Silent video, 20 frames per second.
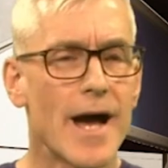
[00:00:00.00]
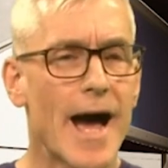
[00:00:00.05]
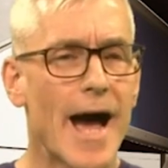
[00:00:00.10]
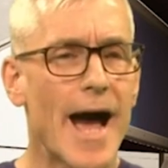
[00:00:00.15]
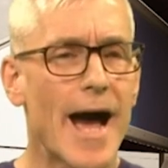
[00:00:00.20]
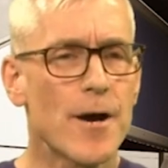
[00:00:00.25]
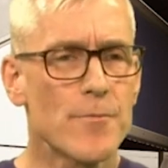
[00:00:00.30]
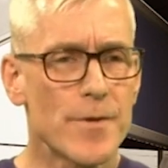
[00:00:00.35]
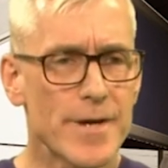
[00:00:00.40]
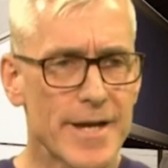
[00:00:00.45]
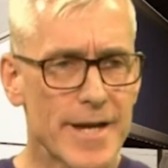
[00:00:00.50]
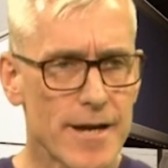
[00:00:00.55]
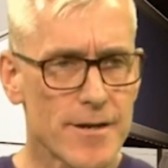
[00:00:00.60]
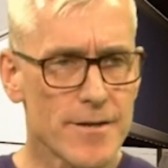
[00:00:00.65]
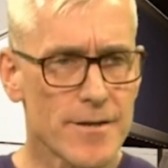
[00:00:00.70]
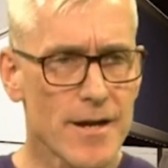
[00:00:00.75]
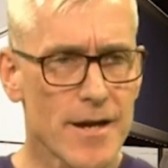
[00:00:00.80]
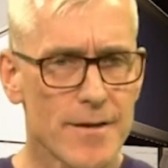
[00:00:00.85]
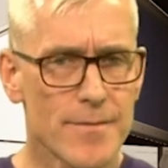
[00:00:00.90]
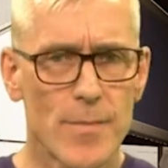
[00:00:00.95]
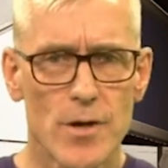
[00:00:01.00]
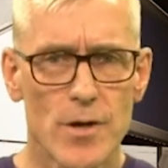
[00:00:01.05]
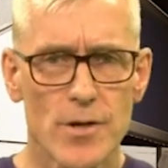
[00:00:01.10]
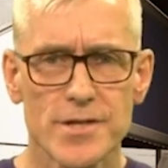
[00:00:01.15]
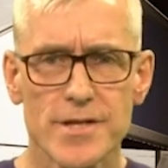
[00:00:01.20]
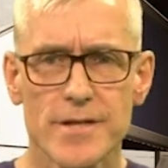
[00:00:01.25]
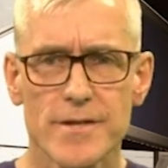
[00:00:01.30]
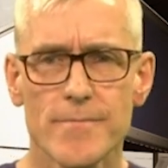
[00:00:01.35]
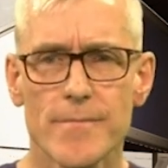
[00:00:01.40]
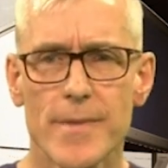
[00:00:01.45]
how we calculate
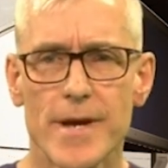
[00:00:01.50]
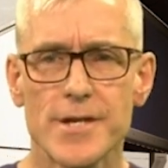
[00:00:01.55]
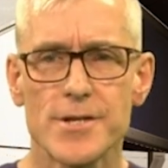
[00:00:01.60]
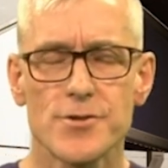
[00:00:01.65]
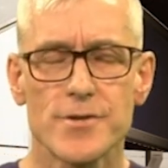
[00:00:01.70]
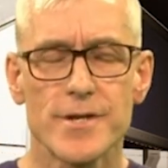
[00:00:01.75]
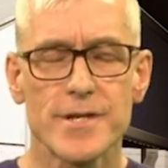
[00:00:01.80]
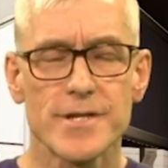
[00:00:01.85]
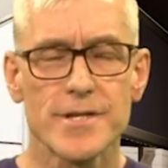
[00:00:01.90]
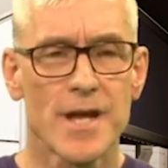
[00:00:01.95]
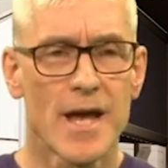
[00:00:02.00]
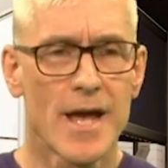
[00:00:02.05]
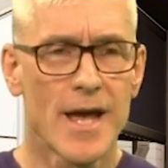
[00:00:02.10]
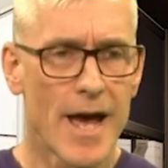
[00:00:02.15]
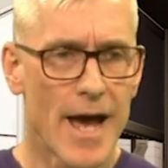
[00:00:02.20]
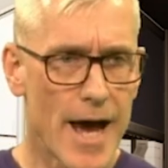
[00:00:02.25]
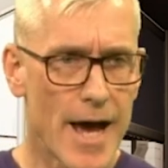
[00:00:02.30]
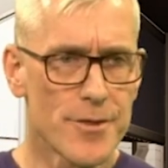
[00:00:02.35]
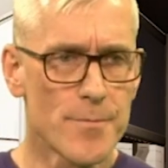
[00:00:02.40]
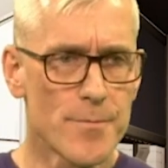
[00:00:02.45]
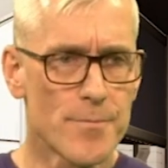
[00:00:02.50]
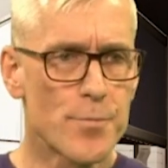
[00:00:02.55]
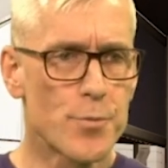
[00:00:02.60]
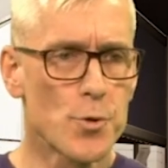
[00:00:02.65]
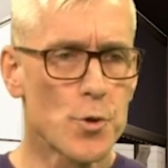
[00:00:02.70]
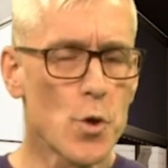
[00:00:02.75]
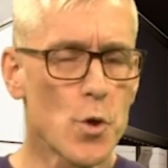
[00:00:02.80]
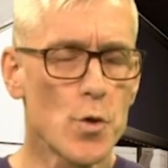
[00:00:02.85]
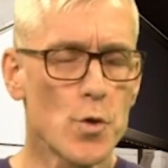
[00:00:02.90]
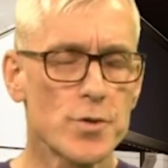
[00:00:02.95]
marketing metrics, and the
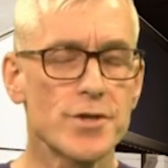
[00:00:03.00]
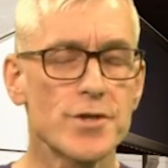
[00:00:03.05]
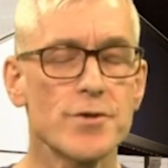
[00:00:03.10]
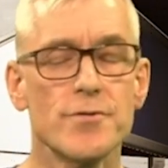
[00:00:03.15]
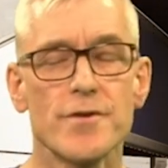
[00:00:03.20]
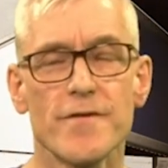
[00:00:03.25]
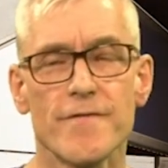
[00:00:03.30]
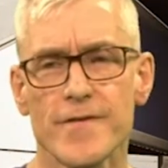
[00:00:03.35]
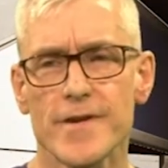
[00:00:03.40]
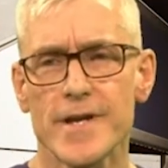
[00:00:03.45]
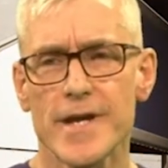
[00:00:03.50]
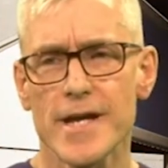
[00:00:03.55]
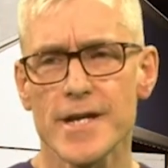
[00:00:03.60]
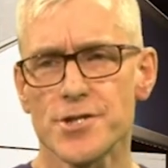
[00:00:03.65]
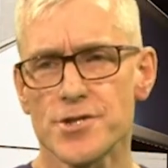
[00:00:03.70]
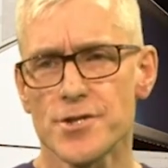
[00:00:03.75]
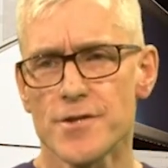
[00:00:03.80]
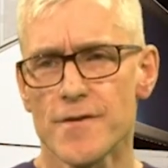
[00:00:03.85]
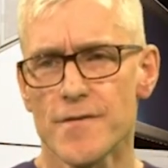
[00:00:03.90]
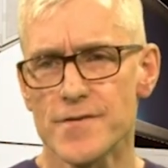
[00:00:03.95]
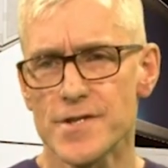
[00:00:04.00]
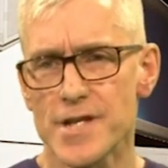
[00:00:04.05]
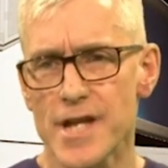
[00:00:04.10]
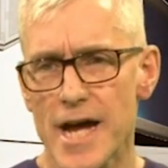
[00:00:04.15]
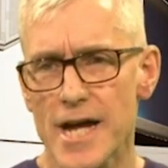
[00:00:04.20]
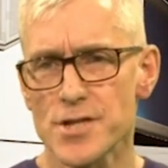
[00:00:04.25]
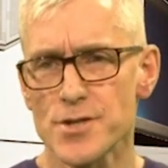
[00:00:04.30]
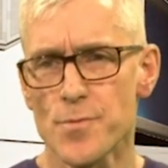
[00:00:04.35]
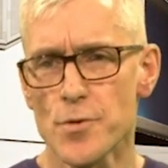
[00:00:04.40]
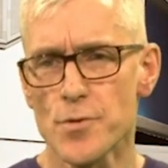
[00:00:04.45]
broad unification of
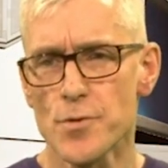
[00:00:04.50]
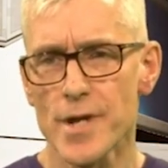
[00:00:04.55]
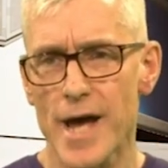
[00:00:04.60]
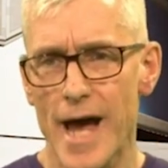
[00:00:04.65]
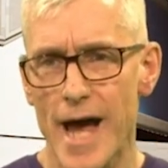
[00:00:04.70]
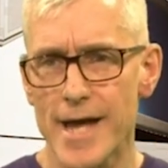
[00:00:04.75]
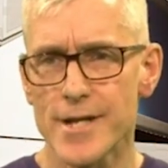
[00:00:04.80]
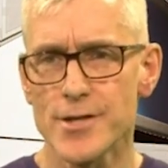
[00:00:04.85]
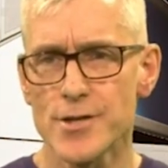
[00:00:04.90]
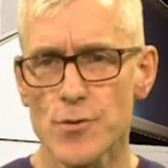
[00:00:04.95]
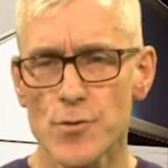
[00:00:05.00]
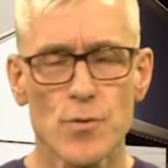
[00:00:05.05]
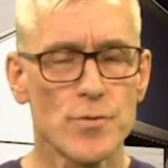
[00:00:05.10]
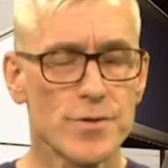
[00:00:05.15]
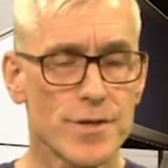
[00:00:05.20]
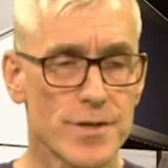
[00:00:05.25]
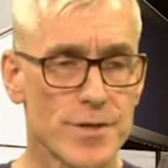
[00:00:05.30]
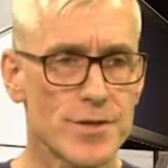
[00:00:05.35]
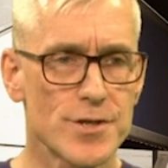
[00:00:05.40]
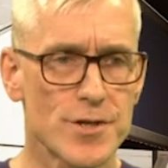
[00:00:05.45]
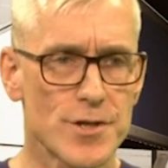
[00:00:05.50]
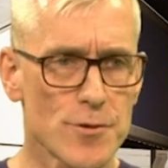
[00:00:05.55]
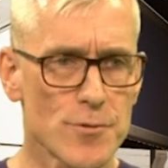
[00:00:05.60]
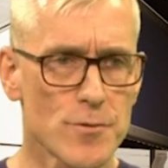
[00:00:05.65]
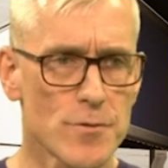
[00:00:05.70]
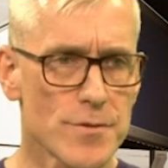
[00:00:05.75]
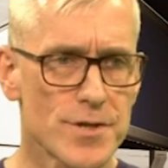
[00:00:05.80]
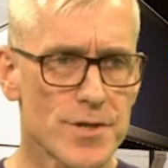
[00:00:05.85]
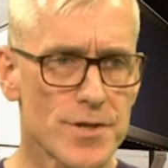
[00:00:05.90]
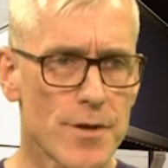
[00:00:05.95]
dashboard and audience
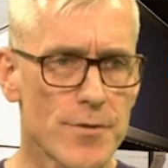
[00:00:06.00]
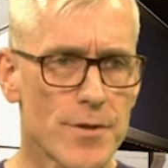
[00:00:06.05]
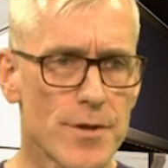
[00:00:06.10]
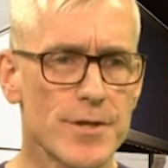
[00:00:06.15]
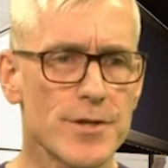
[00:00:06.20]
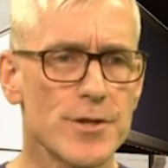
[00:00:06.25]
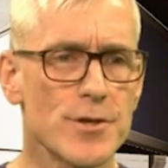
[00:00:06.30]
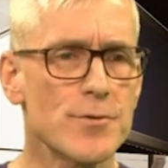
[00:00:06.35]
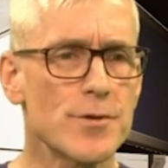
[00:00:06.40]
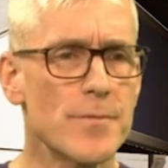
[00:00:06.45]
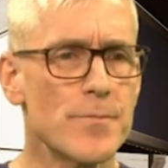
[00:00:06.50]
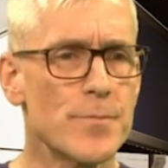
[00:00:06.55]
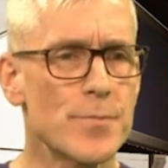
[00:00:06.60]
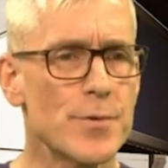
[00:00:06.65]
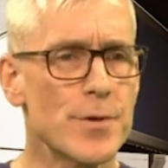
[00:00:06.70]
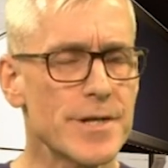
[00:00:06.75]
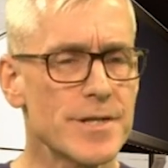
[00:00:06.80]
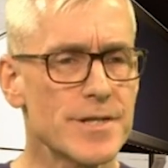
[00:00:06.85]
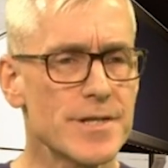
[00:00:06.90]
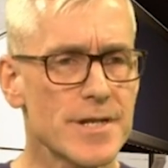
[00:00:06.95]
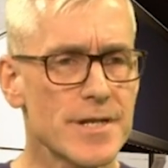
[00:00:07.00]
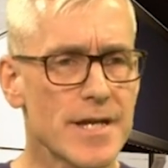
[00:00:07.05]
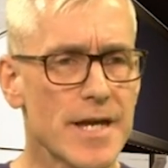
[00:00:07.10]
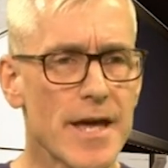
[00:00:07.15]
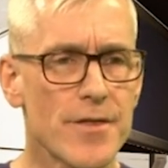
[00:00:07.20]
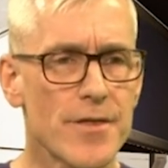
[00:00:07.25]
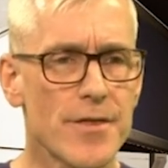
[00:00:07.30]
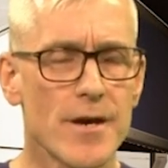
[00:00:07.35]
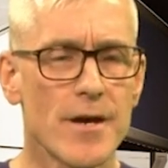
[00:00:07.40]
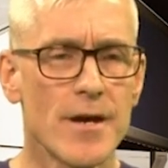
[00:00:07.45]
tools so that you can bring
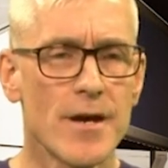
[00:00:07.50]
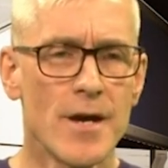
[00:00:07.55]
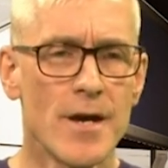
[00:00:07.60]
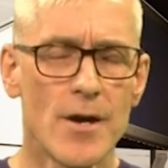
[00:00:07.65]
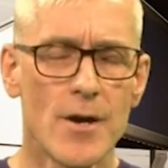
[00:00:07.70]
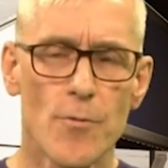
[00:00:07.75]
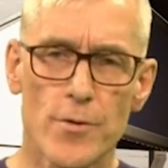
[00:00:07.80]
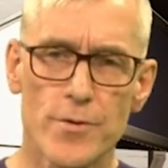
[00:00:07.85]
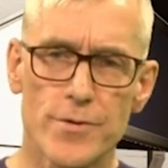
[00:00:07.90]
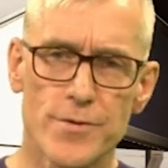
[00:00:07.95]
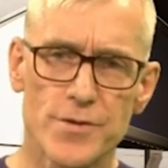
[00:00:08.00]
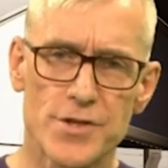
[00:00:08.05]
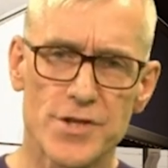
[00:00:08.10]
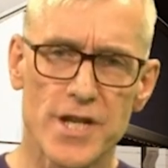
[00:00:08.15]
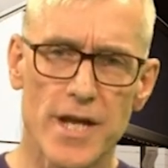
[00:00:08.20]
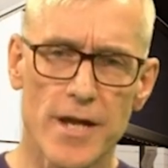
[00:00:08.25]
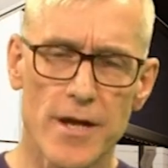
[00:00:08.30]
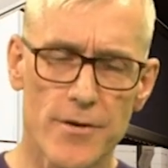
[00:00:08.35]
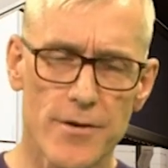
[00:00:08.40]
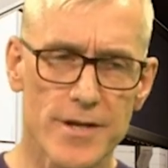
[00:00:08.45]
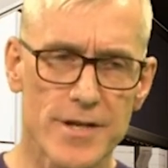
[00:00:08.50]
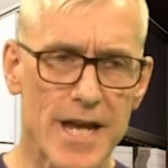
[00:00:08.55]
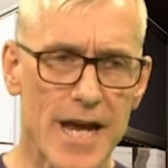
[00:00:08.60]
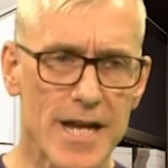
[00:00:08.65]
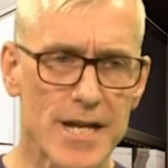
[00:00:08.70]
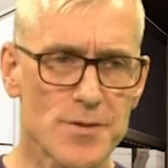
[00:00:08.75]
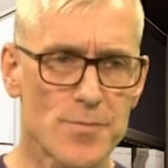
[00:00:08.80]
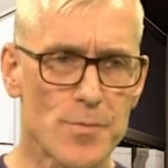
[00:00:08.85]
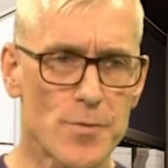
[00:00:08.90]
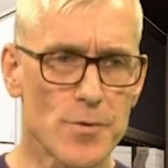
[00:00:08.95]
together what you see on a
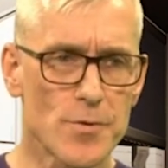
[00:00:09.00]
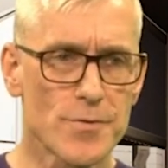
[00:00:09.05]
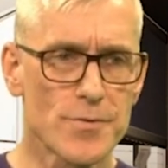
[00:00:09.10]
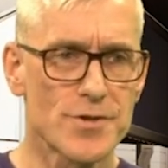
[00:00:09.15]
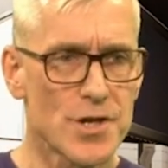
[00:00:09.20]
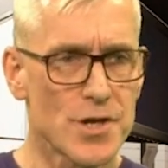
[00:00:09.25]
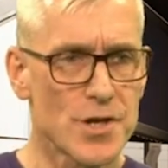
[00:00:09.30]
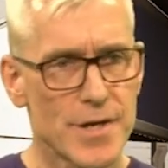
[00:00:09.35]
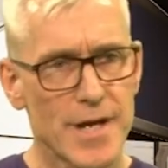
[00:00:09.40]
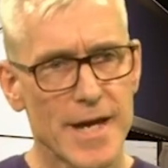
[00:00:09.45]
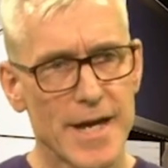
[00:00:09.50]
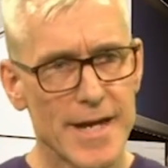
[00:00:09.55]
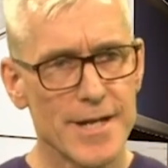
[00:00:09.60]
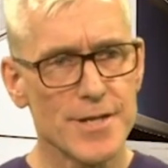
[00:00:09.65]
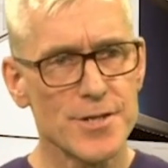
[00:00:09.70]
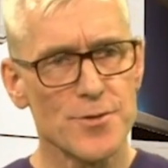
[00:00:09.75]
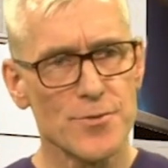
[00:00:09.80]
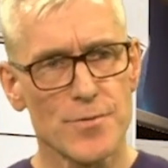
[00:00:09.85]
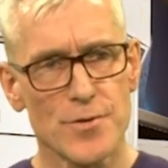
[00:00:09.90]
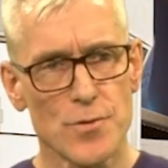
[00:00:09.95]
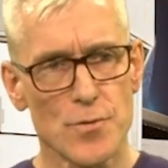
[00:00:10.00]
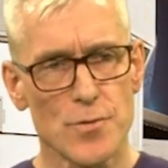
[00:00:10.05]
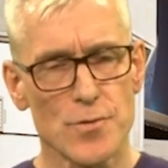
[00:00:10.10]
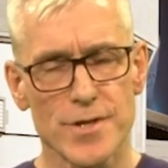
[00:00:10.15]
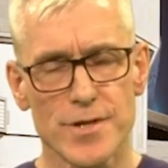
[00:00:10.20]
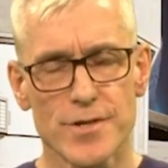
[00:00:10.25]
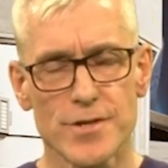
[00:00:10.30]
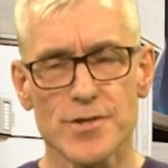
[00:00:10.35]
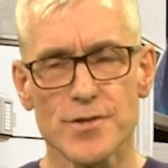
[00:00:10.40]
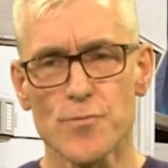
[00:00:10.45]
dashboard, turn it into an
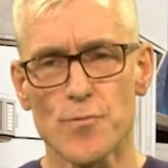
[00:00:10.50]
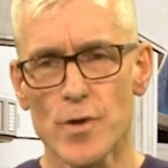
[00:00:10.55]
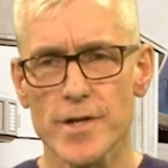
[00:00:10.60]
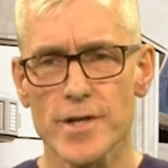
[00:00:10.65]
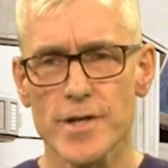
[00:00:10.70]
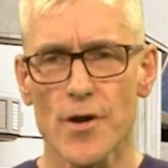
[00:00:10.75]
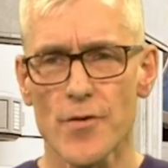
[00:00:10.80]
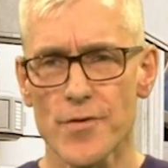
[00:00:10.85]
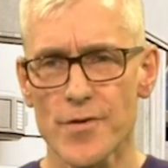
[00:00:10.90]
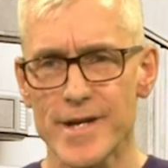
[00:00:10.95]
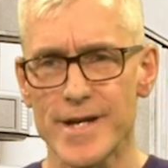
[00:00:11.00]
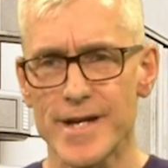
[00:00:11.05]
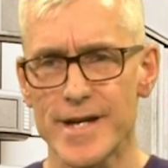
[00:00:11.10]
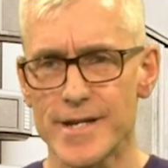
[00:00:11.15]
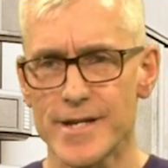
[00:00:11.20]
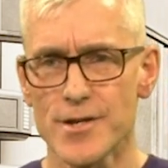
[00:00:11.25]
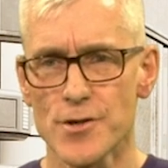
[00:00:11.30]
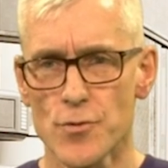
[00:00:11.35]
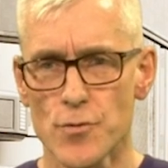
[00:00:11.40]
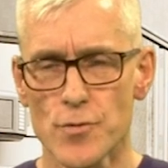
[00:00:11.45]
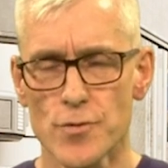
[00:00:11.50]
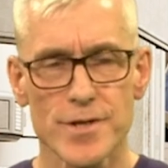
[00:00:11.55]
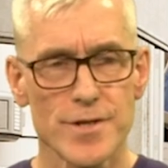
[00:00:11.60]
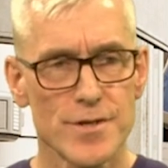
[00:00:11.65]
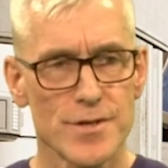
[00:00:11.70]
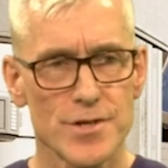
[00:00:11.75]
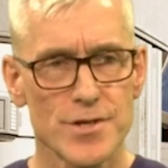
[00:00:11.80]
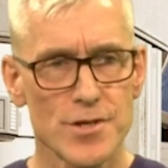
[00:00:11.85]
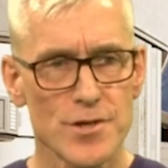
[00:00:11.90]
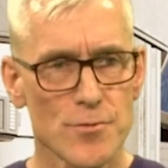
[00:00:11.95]
audience, work on it in an
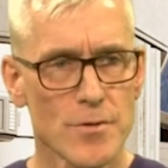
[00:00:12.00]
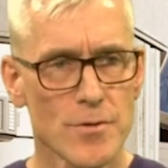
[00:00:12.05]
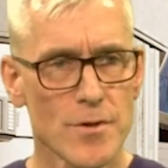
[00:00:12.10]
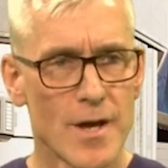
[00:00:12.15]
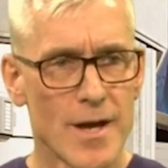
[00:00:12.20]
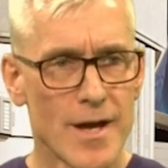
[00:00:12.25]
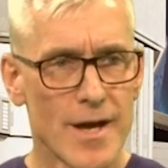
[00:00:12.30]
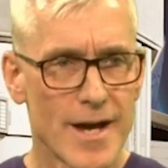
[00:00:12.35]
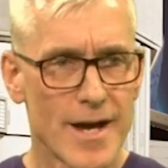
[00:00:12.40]
audience tool,